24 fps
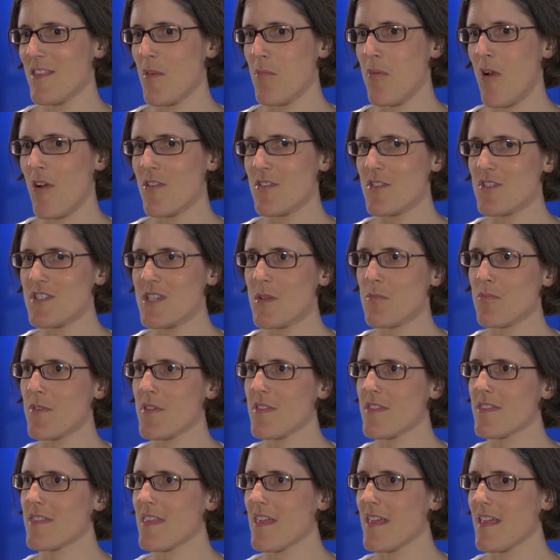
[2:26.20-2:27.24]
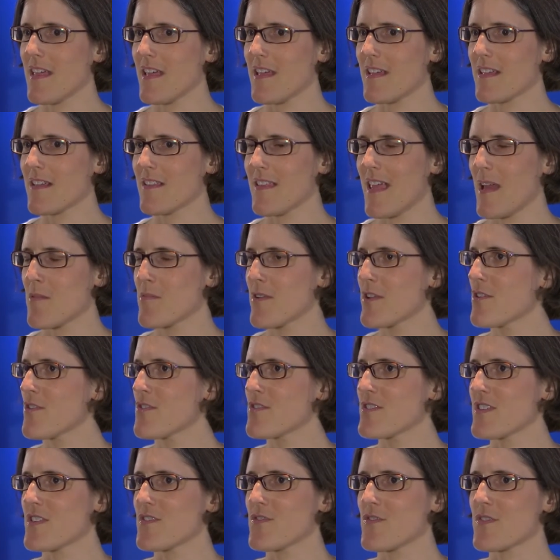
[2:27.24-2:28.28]
The partnership with uh,
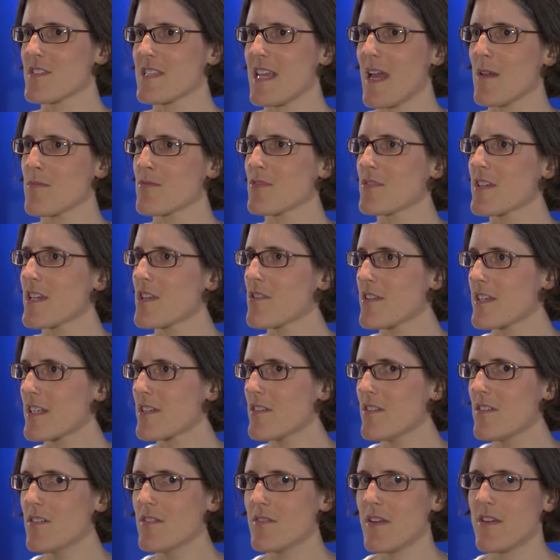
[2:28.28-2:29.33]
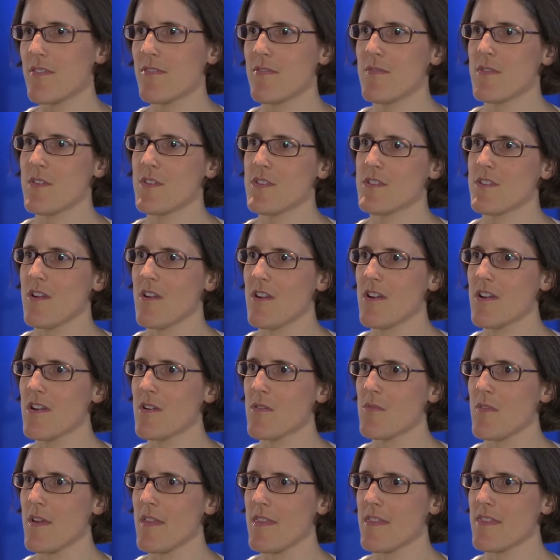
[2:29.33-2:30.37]
collaborators is just absolutely critical right from the
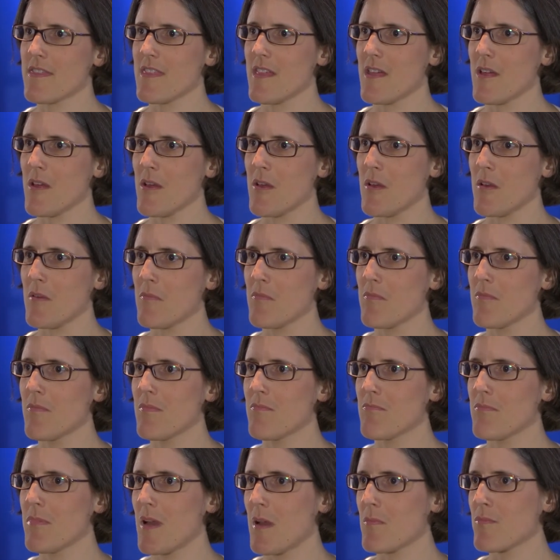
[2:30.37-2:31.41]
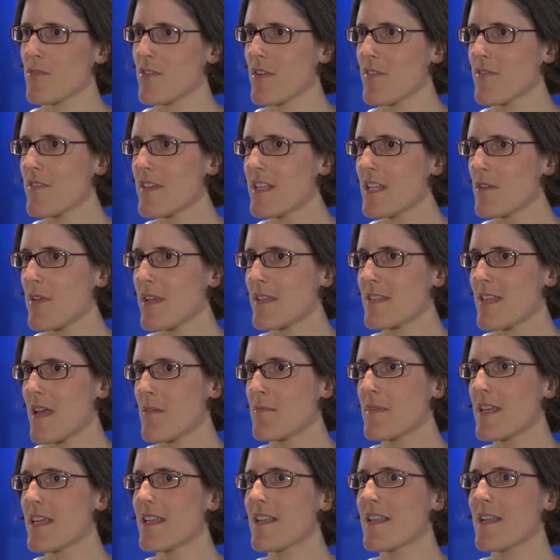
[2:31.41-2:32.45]
start with uh, Bob Griffin and Rick
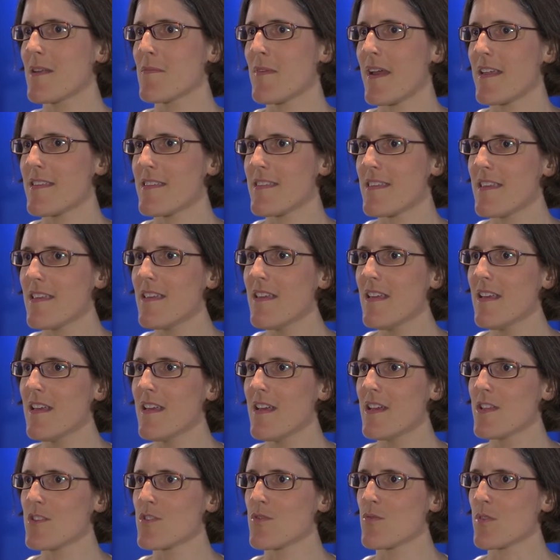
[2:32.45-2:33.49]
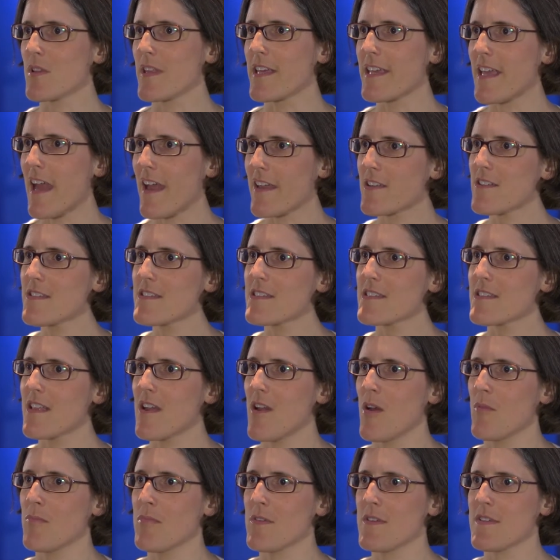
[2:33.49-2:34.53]
Temkin at MIT to really guide us and
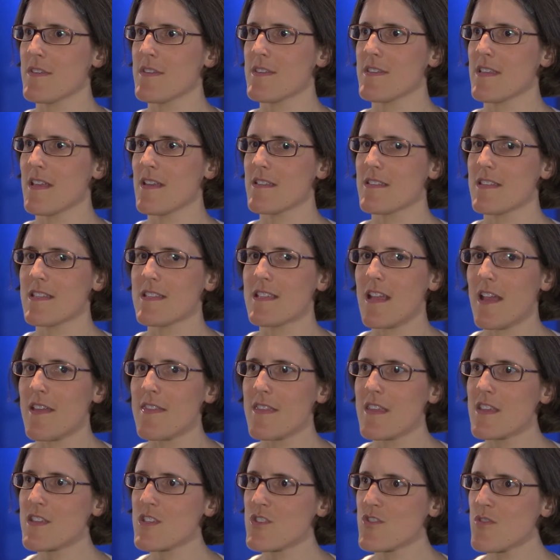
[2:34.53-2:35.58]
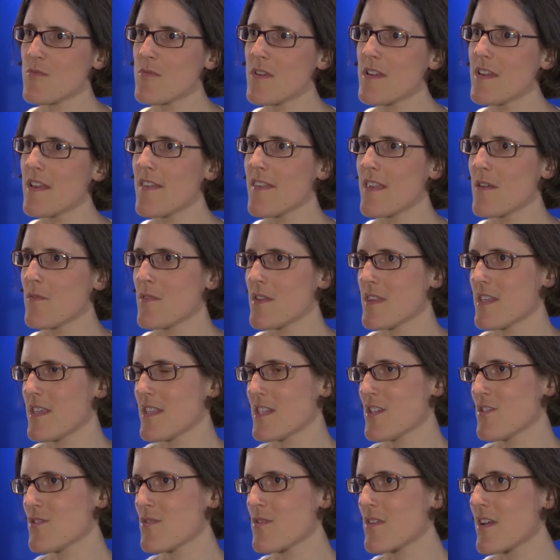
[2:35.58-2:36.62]
help us uh, design the instrument and then with the
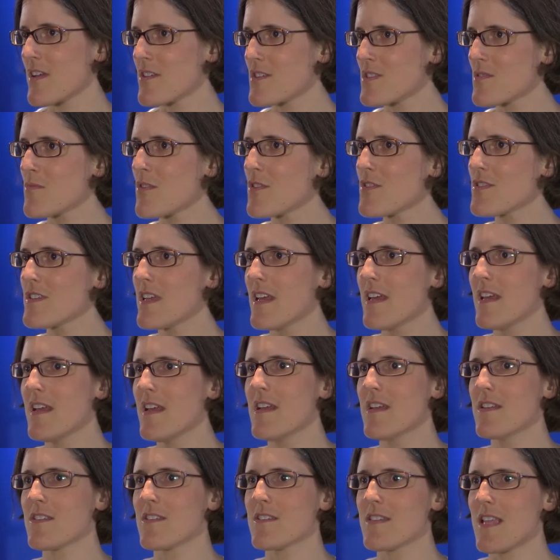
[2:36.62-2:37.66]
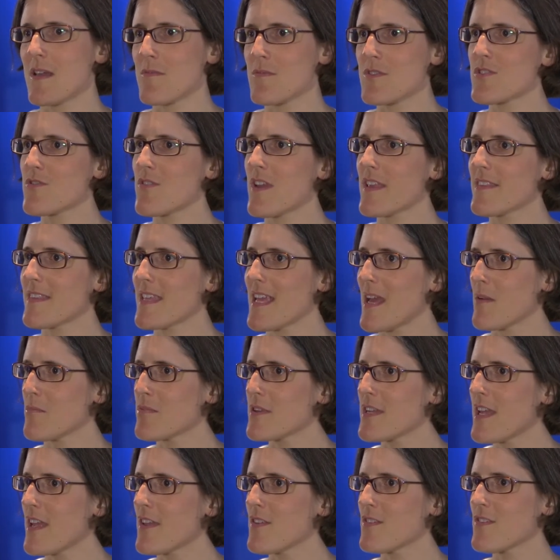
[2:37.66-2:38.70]
initial customers to demonstrate the
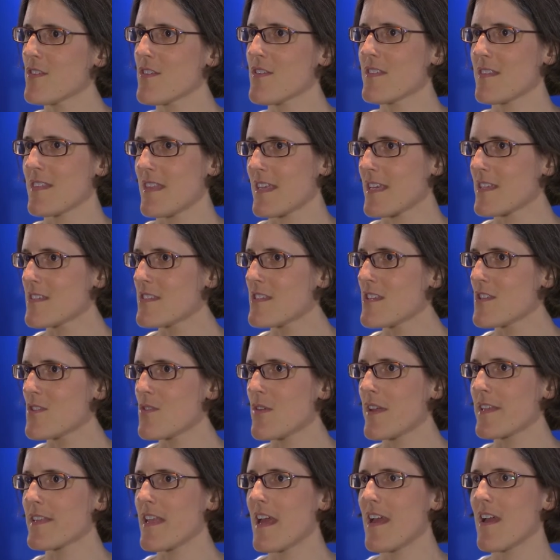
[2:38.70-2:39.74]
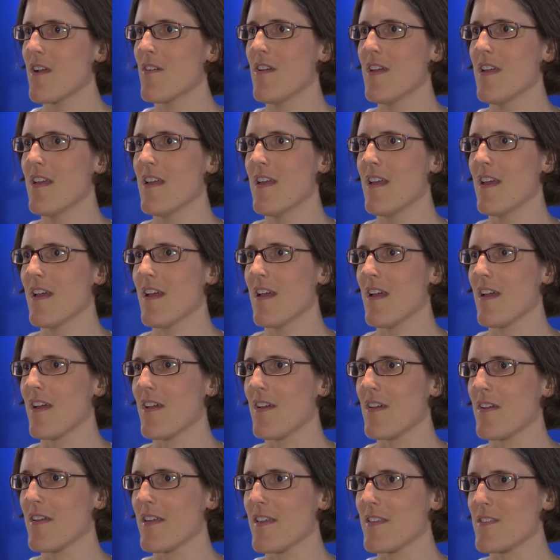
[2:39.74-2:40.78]
applications and then continuing now.
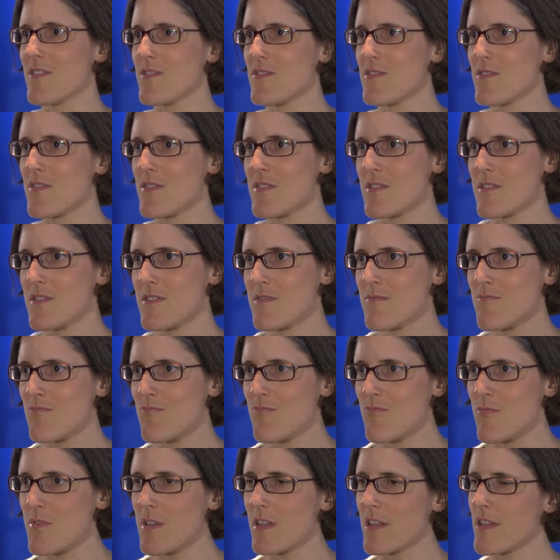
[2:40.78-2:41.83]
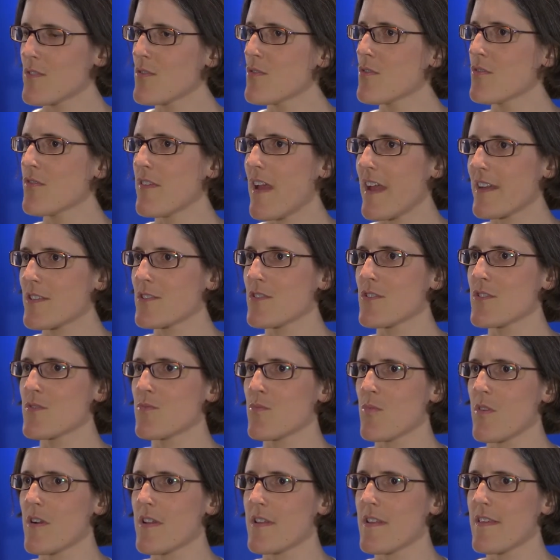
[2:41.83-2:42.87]
Uh, it's just really two factors.
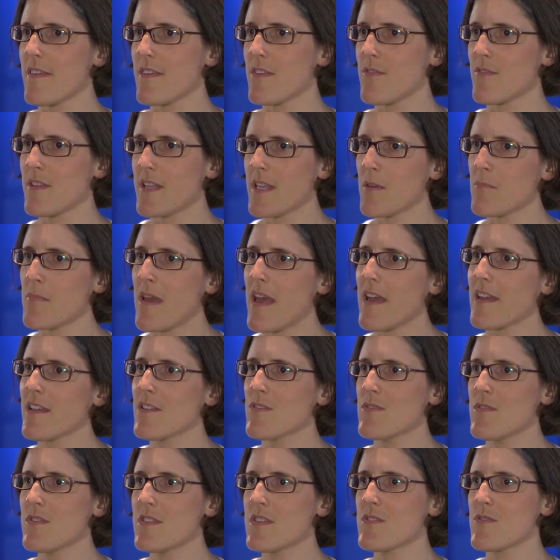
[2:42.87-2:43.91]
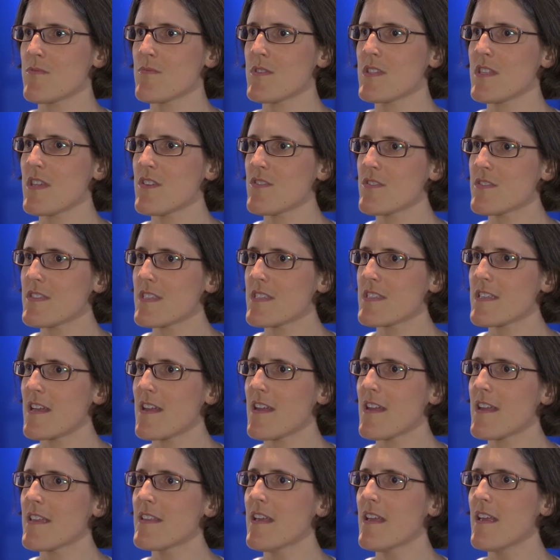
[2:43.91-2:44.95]
One is feeding back into the instrumentation
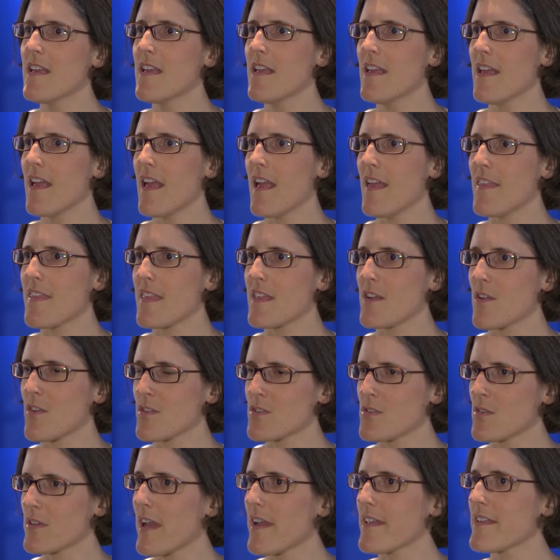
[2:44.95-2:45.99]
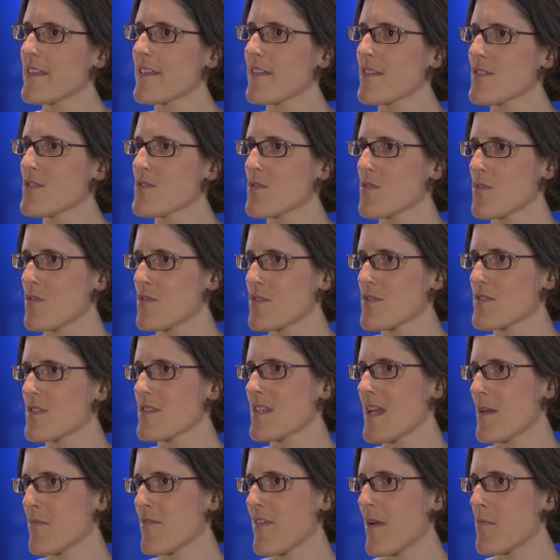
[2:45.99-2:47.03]
design and then also guiding us towards the
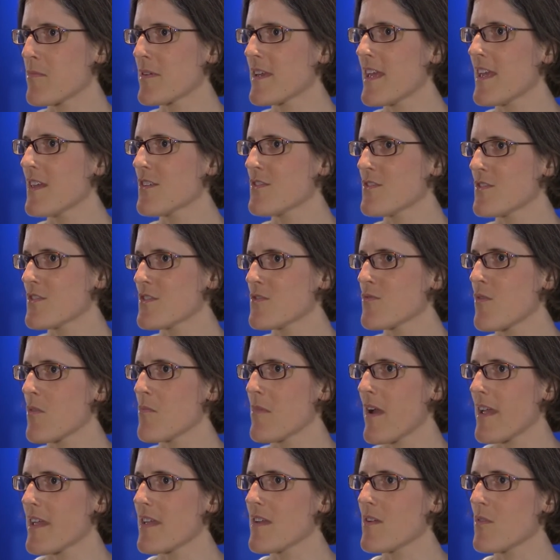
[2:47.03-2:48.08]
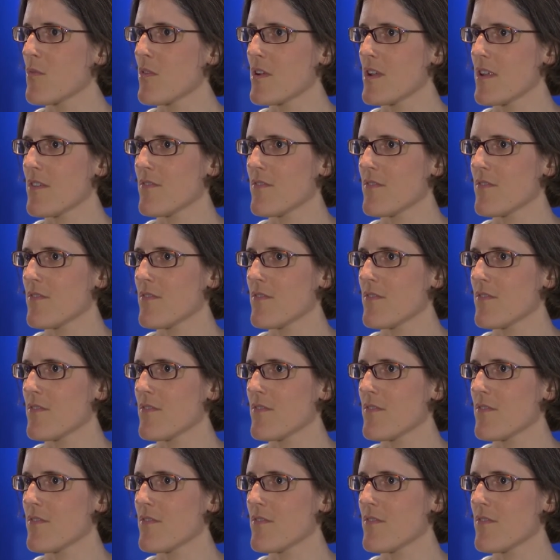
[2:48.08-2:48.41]
type of applications we might want to